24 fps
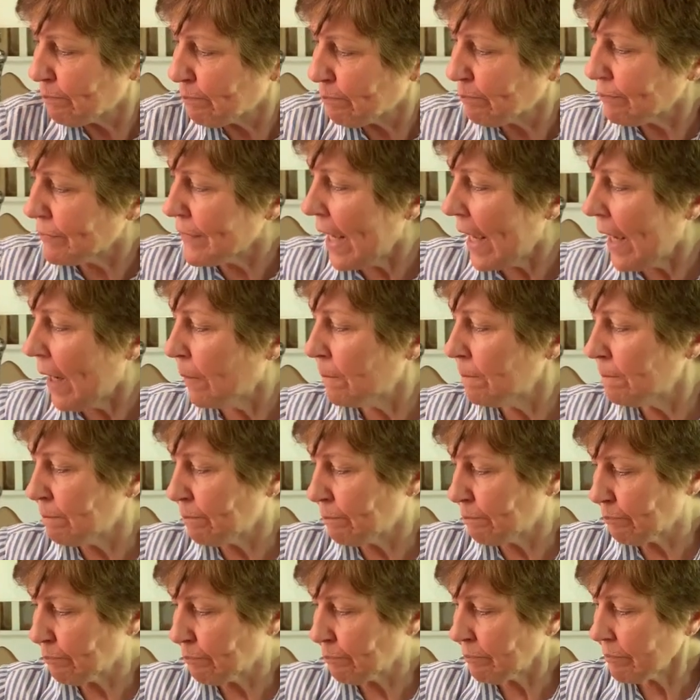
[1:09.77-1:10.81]
Now,
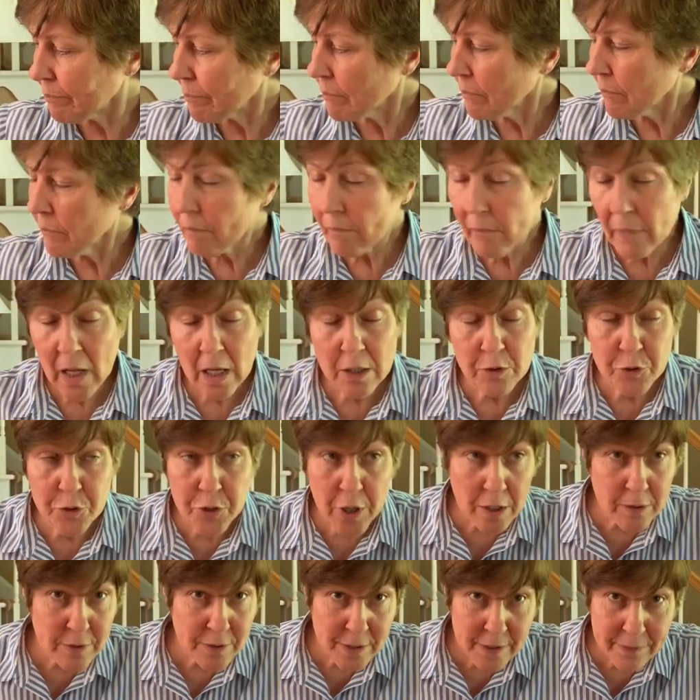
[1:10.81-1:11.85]

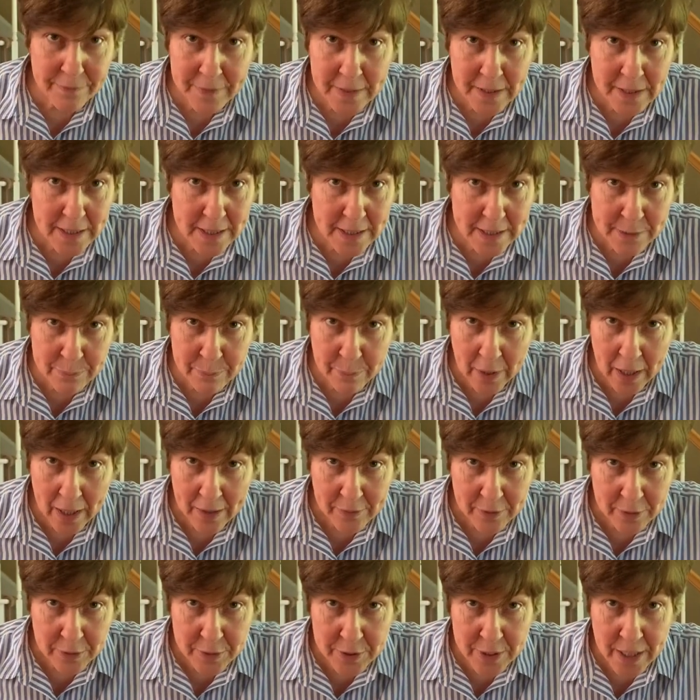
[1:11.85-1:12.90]
Joseph and his
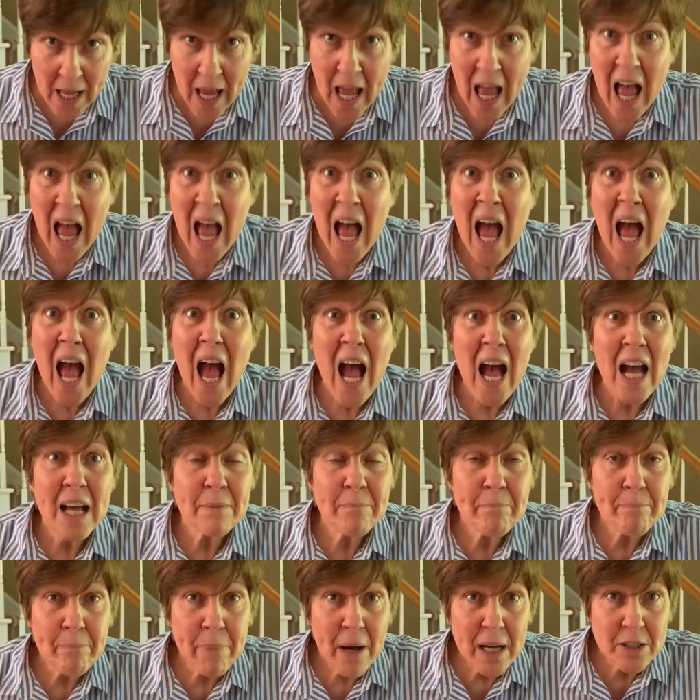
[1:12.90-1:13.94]
brothers
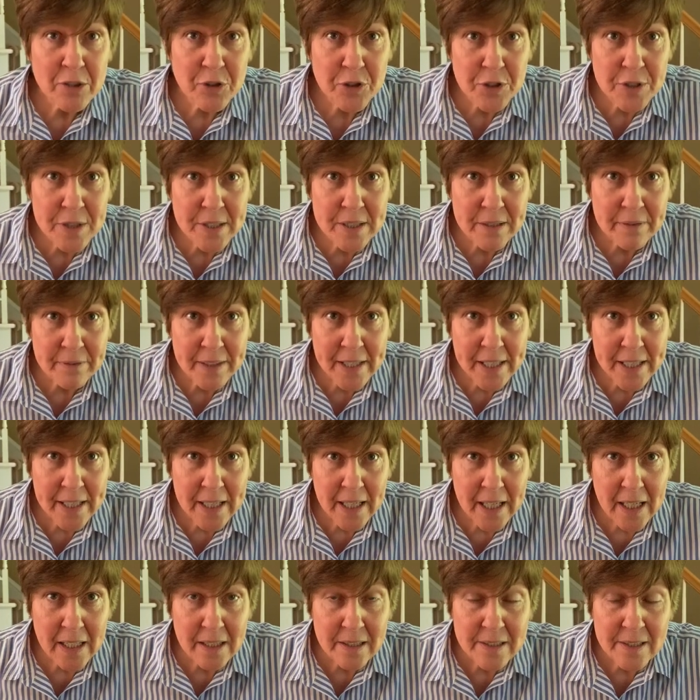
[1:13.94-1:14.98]
had bunches of
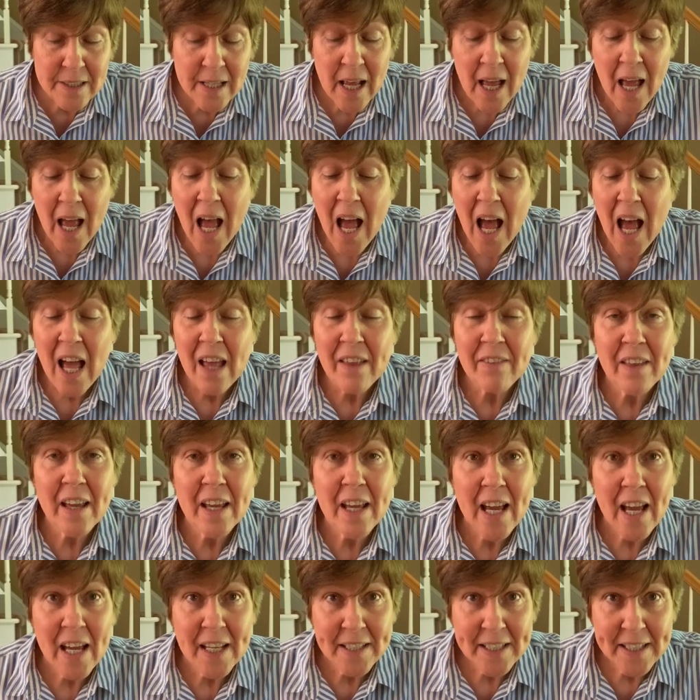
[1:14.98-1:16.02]
kids, and they
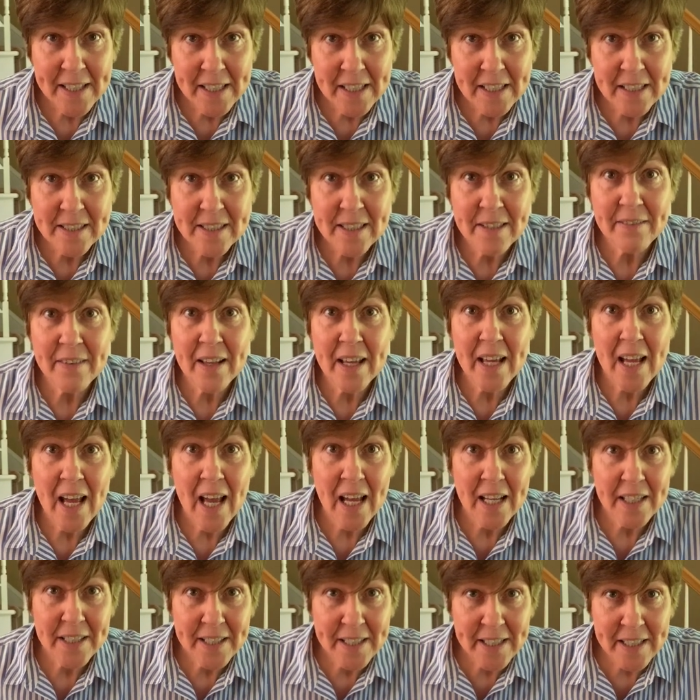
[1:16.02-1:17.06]
had kids, and they
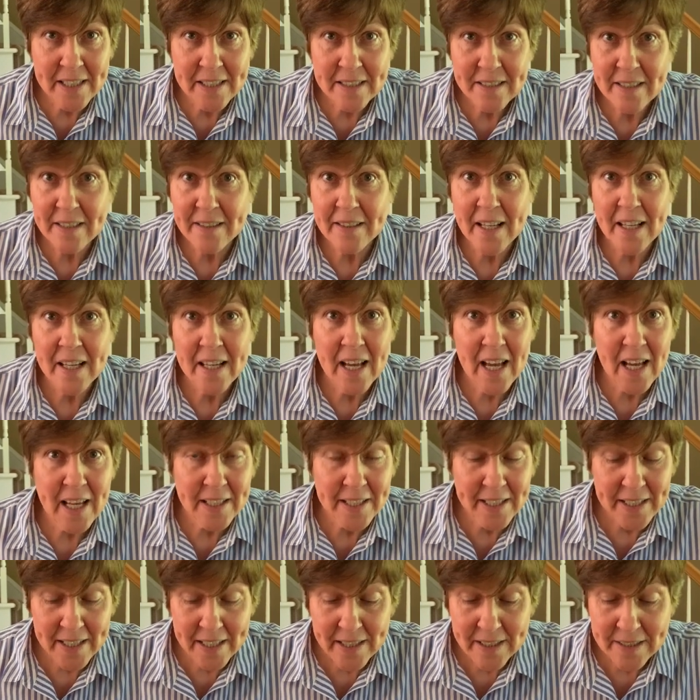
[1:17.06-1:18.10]
had kids, and they had
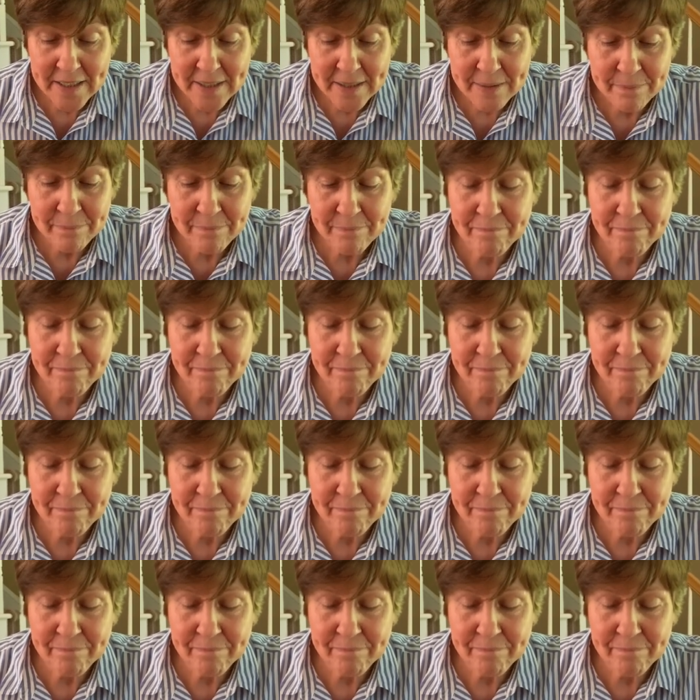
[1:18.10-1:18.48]
kids.